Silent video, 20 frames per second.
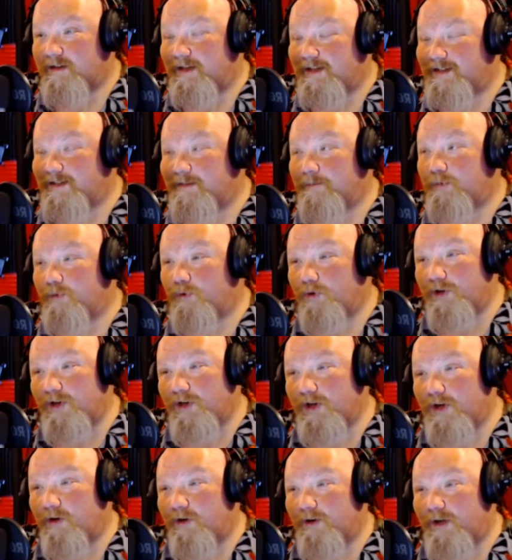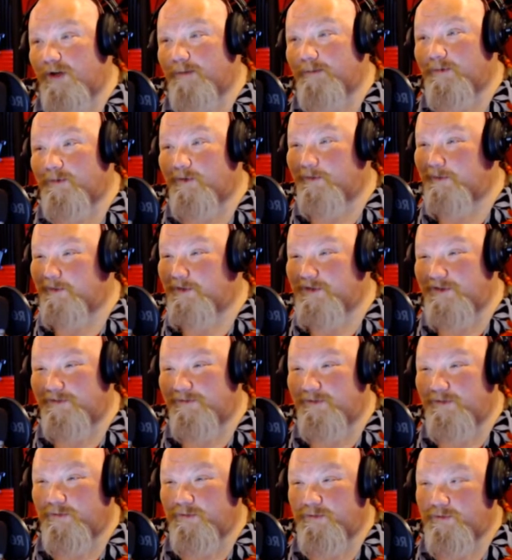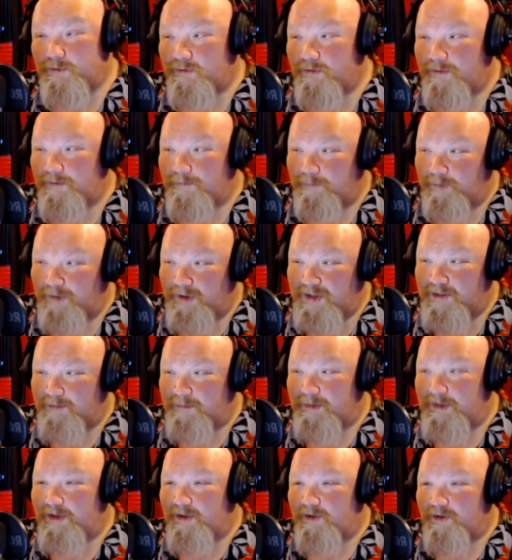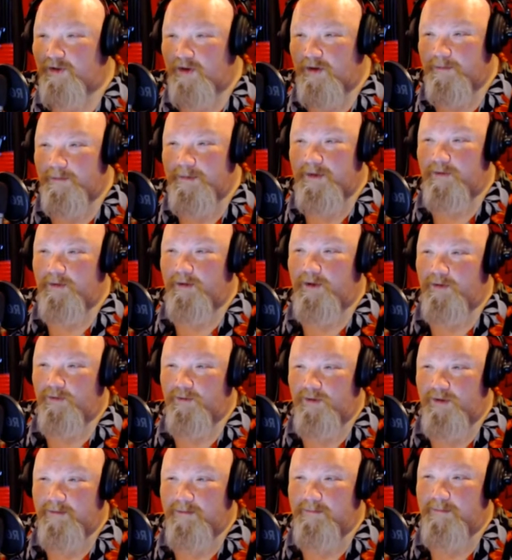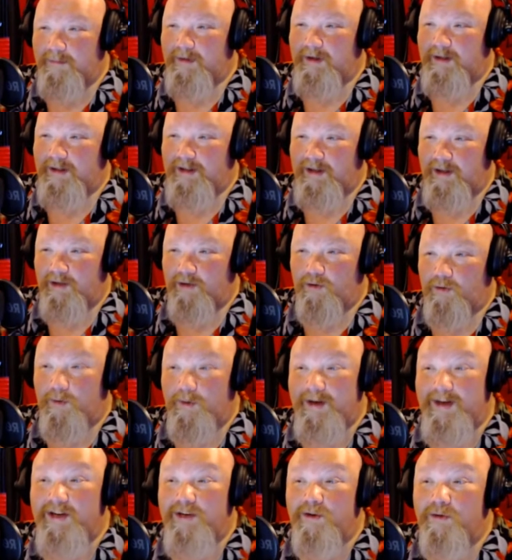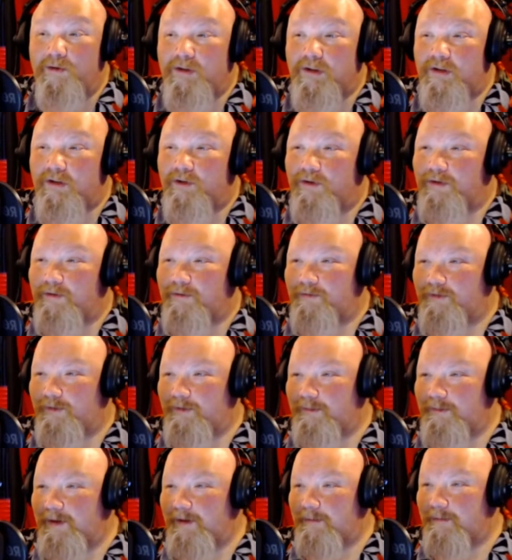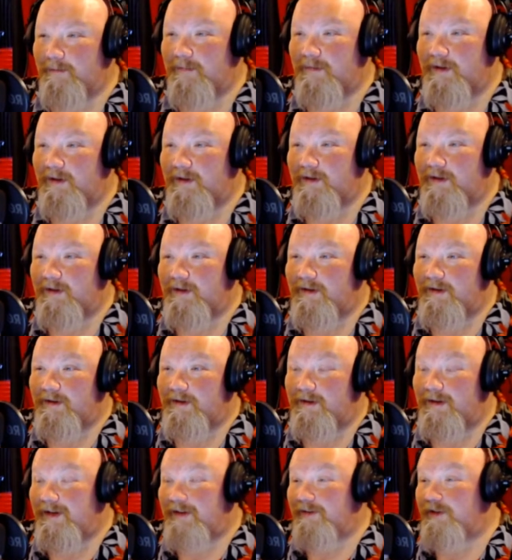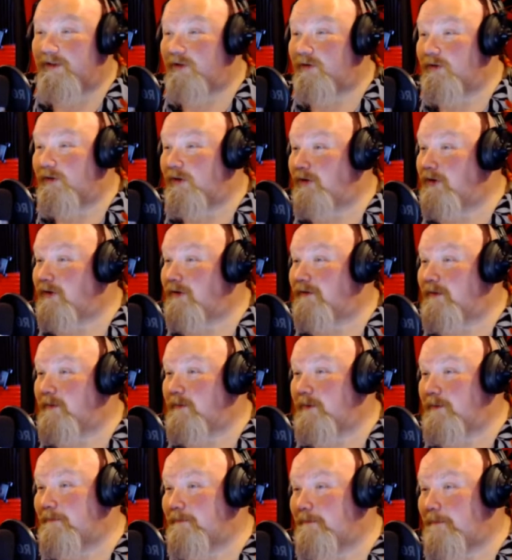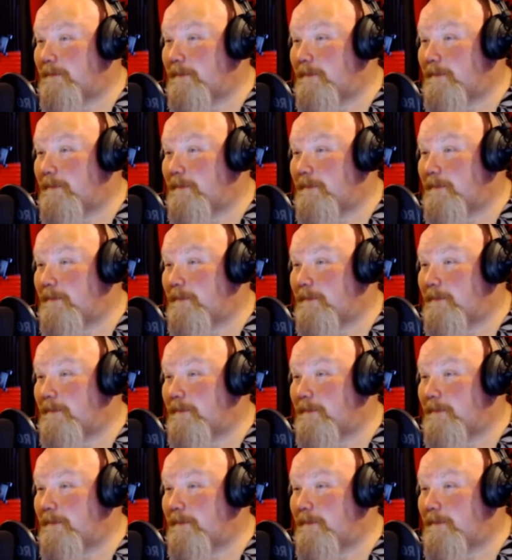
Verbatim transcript: it's important to own up to them, because if you sort of brush them under the carpet or ignore them and they go away, you don't learn from them. And if you don't learn from them,